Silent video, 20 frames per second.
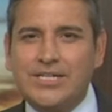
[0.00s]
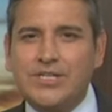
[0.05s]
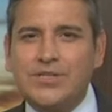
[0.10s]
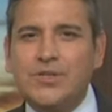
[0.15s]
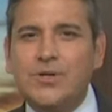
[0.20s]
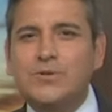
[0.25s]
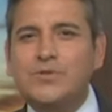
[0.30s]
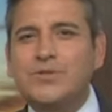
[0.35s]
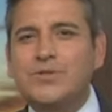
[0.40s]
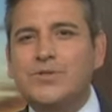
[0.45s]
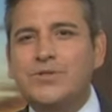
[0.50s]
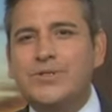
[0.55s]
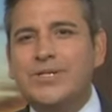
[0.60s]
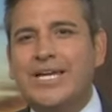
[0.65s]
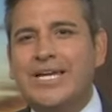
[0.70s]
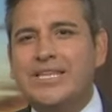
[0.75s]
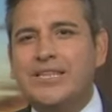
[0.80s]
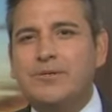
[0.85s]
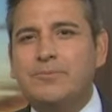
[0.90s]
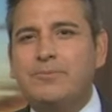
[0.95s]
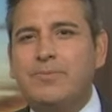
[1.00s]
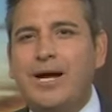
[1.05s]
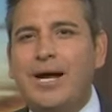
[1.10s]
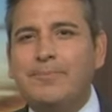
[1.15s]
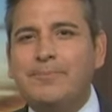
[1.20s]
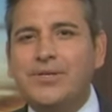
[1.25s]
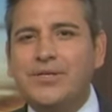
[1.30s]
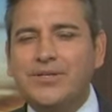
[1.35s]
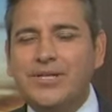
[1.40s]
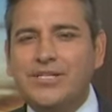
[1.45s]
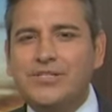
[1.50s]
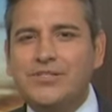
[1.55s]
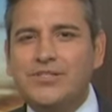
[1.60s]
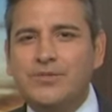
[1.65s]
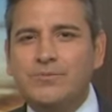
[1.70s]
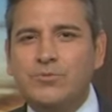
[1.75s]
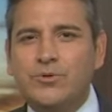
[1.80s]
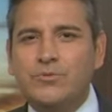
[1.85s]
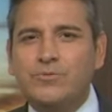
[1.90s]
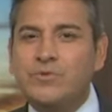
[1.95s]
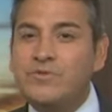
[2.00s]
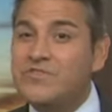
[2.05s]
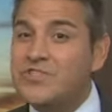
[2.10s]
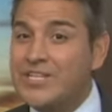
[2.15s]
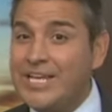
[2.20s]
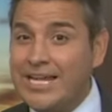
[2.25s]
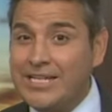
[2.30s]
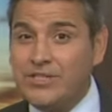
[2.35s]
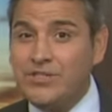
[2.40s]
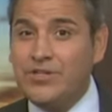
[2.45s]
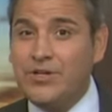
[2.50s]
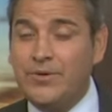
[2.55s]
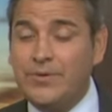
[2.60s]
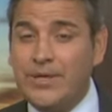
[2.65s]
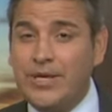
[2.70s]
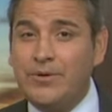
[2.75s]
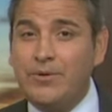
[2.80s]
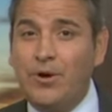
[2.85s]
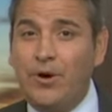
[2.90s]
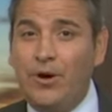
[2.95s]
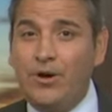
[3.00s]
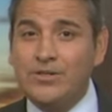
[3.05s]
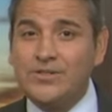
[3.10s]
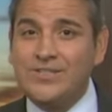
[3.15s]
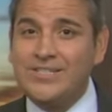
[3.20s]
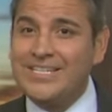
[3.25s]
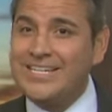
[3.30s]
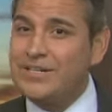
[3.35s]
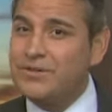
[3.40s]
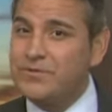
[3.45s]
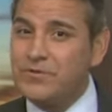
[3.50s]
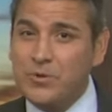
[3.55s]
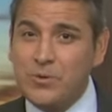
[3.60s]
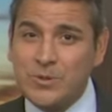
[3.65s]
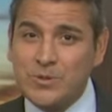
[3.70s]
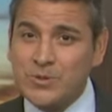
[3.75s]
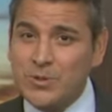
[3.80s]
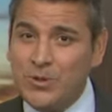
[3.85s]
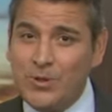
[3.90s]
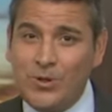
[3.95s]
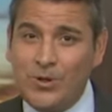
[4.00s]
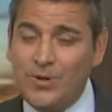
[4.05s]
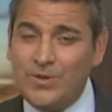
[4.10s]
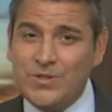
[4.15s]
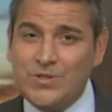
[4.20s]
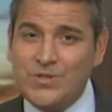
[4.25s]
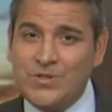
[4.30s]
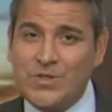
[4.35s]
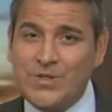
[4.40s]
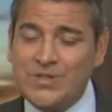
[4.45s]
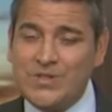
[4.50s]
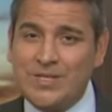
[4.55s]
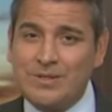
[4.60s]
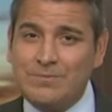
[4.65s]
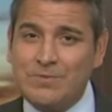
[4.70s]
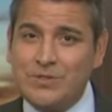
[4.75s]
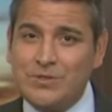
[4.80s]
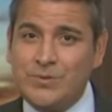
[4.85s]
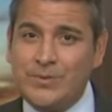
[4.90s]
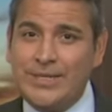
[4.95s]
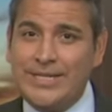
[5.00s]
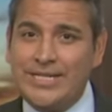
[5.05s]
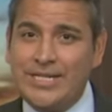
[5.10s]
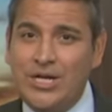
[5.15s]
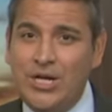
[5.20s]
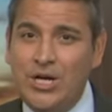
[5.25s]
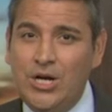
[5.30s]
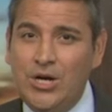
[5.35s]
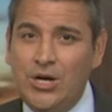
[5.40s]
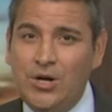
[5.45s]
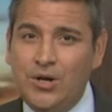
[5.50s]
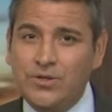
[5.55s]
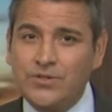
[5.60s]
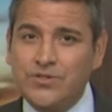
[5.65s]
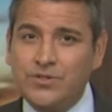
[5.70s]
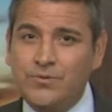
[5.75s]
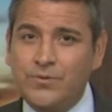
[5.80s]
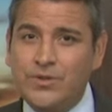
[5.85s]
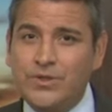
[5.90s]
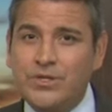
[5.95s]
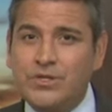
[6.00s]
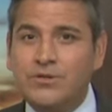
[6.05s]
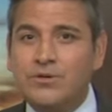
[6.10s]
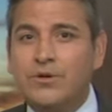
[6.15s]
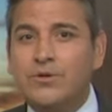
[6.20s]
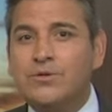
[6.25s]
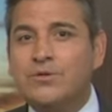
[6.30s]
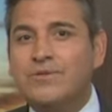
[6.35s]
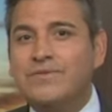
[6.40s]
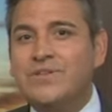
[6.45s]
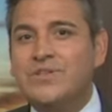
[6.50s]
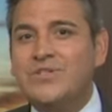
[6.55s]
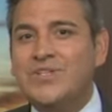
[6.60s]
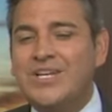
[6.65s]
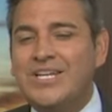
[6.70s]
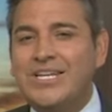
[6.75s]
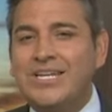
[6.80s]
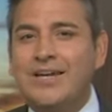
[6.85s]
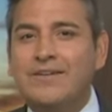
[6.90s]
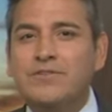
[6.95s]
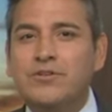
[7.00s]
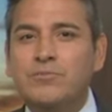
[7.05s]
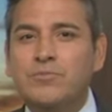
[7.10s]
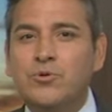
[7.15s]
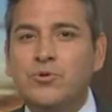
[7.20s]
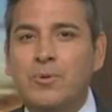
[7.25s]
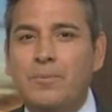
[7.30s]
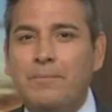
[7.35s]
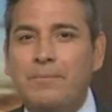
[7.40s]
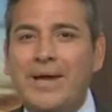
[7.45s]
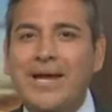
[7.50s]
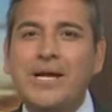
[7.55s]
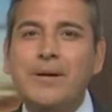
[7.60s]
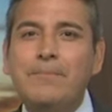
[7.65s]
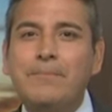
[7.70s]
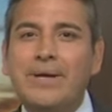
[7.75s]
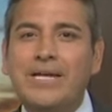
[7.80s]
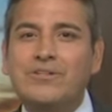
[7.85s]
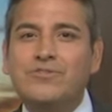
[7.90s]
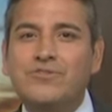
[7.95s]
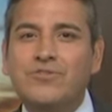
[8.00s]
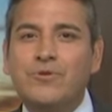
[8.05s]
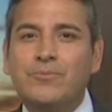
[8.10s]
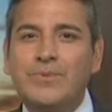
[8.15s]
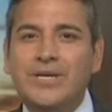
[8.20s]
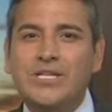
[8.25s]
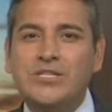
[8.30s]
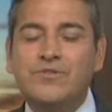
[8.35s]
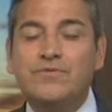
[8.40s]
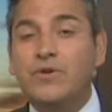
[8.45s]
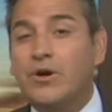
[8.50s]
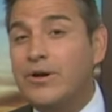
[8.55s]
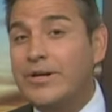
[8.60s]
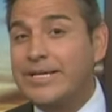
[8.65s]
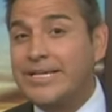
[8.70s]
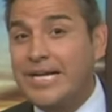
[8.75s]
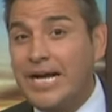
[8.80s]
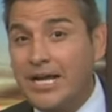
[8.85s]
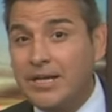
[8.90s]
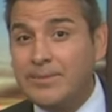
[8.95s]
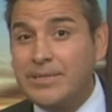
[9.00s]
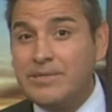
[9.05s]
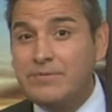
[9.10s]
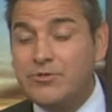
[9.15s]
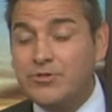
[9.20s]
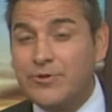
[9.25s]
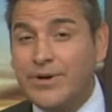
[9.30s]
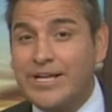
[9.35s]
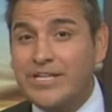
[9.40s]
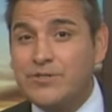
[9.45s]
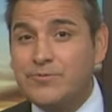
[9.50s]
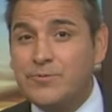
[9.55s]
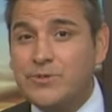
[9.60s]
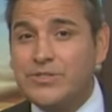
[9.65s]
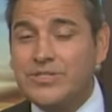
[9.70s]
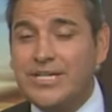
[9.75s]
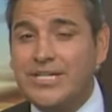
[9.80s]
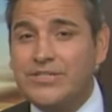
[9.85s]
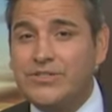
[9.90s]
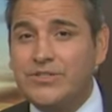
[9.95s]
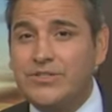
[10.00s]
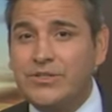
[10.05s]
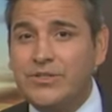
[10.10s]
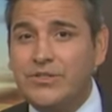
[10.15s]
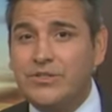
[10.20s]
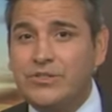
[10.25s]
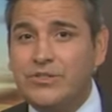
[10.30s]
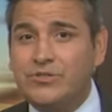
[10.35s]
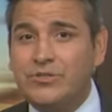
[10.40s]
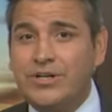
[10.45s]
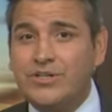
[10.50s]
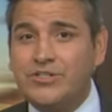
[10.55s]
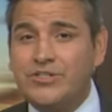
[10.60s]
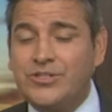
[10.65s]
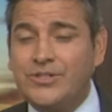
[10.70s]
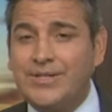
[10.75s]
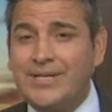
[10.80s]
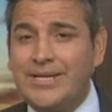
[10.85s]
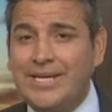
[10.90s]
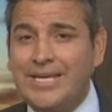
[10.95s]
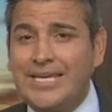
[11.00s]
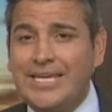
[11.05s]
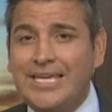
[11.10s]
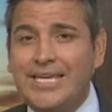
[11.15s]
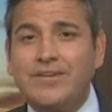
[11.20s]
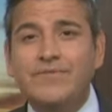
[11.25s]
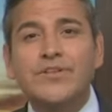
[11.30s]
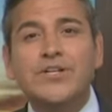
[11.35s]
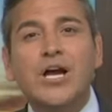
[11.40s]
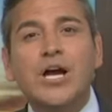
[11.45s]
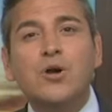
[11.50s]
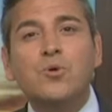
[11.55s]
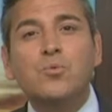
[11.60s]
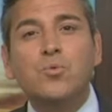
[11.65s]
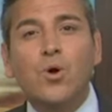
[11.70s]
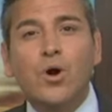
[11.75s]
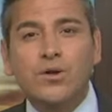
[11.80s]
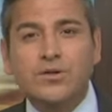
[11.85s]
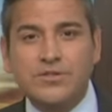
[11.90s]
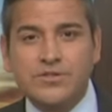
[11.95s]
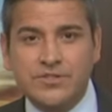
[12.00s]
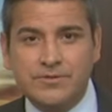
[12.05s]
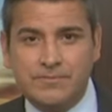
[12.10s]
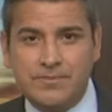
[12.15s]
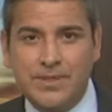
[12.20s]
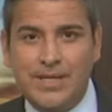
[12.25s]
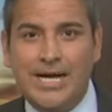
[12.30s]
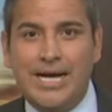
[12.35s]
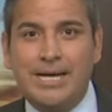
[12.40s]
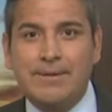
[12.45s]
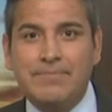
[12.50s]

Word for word: closer look at the population boom of San Antonio, Austin, and of course all the cities in between. Also what the growth of this inevitable mega metro means for our economy, transportation, construction, even our water supply.